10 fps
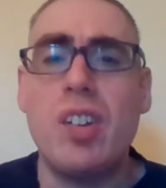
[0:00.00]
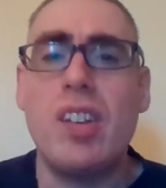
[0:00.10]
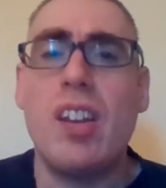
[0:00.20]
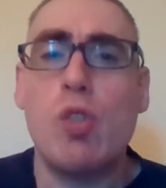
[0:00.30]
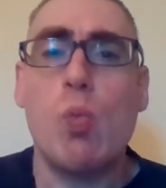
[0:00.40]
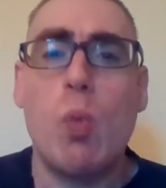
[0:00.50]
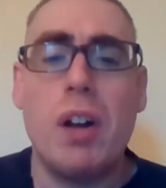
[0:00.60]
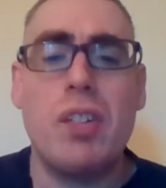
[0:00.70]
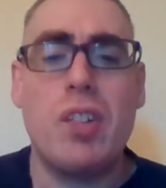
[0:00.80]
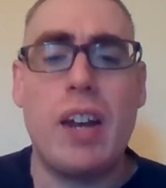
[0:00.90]
this one
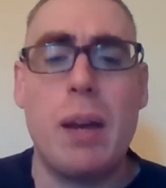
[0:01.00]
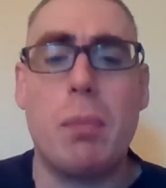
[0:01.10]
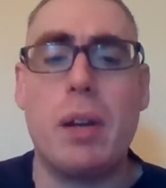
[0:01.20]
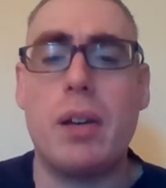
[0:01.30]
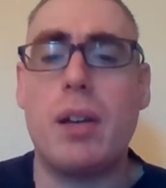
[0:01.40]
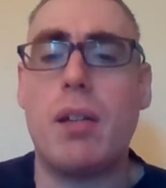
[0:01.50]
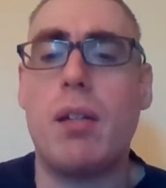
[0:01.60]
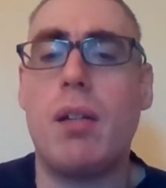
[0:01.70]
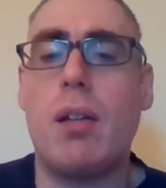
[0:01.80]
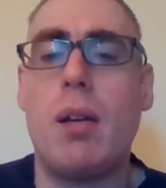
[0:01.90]
statement,
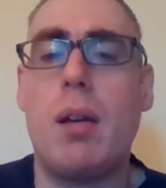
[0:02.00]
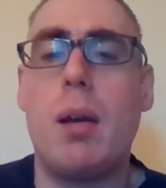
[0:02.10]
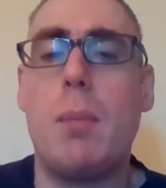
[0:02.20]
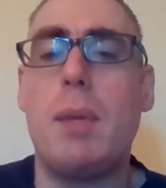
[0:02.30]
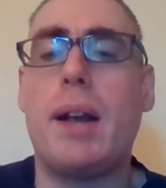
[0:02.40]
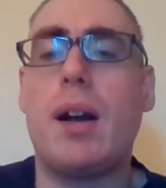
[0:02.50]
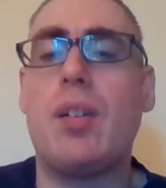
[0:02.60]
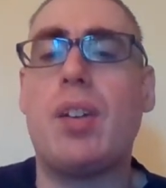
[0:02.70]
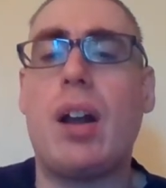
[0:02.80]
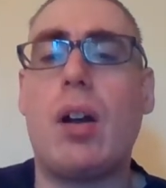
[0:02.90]
because
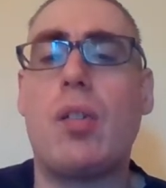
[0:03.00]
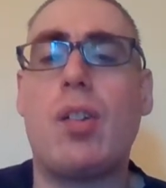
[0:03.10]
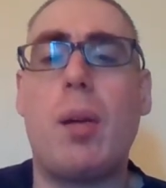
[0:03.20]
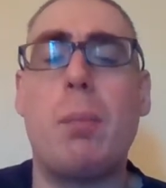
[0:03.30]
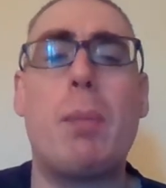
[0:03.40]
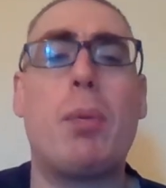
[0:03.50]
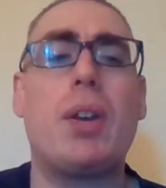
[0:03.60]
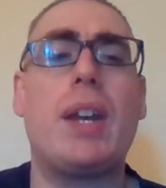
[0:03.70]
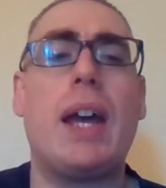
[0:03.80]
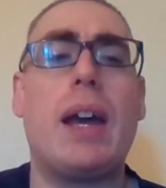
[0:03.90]
there are some people
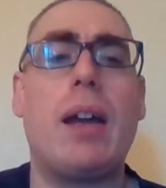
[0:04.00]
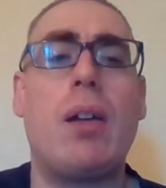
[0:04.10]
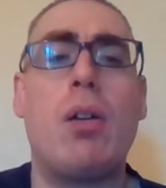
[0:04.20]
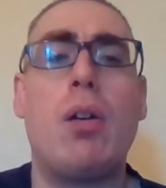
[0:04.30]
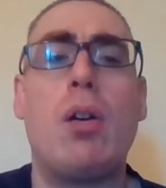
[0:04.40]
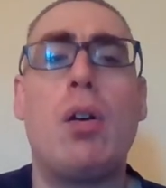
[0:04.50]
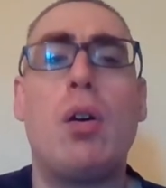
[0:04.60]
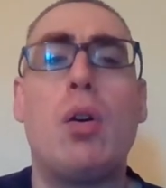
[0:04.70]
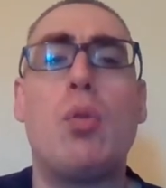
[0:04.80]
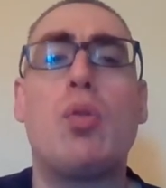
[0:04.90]
today
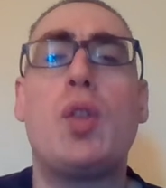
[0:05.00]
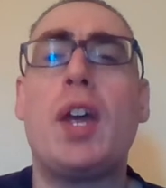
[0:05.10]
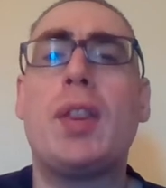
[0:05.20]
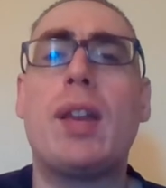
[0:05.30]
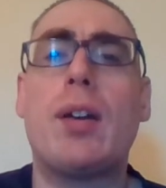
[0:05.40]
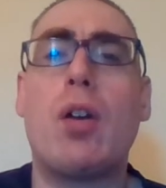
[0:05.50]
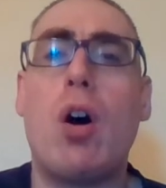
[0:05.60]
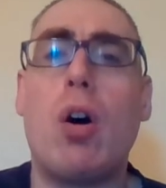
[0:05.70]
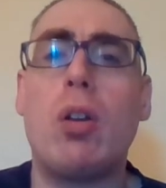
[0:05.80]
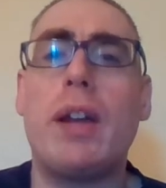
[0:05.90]
who think that
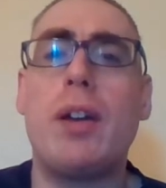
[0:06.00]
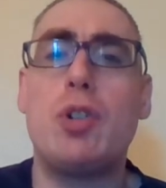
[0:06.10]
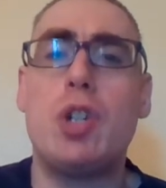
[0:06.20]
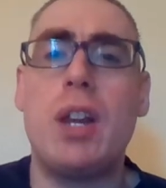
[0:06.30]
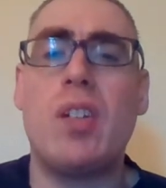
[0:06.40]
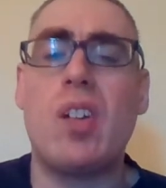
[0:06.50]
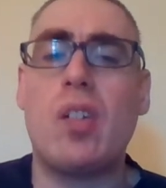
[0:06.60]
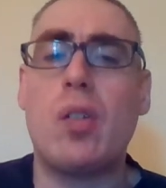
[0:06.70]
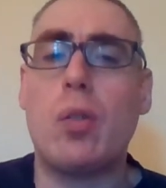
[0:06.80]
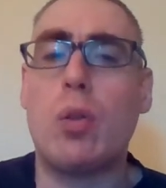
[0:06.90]
calling
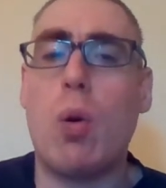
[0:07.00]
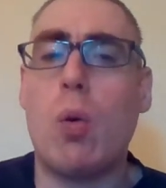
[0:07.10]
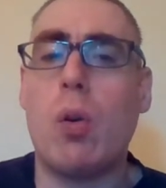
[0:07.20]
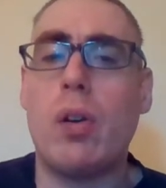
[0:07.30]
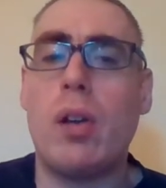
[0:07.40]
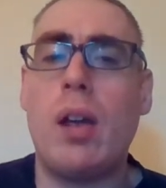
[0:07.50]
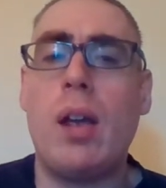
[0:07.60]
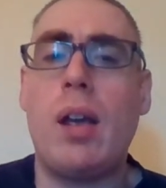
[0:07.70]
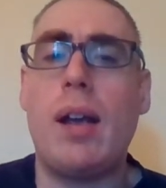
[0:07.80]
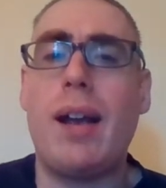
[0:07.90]
Jesus Lord
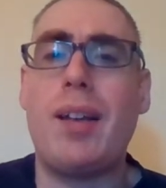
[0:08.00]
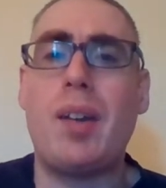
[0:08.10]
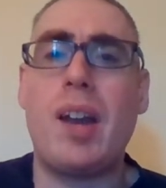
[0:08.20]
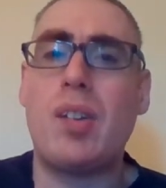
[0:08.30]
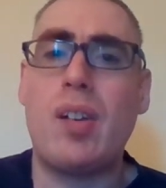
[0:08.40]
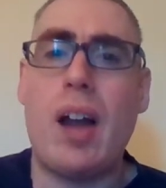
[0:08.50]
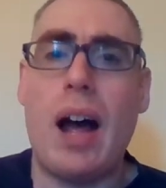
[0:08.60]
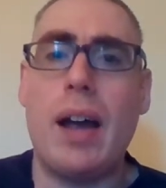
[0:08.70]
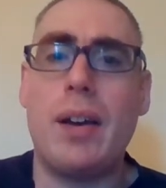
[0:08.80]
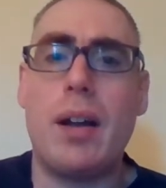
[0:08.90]
is a
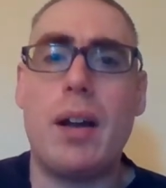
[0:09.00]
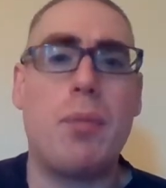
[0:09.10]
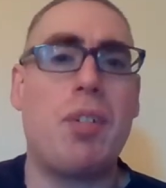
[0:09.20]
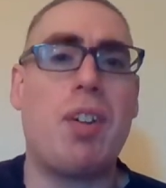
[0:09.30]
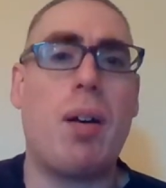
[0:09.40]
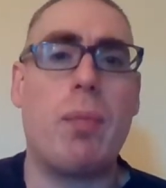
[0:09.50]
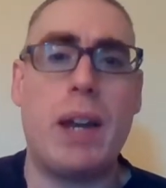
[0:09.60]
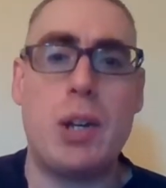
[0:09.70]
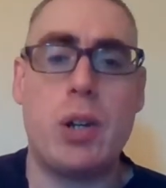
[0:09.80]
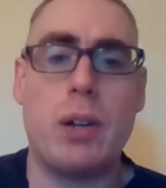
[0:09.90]
sign of
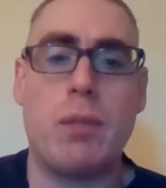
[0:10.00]
salvation.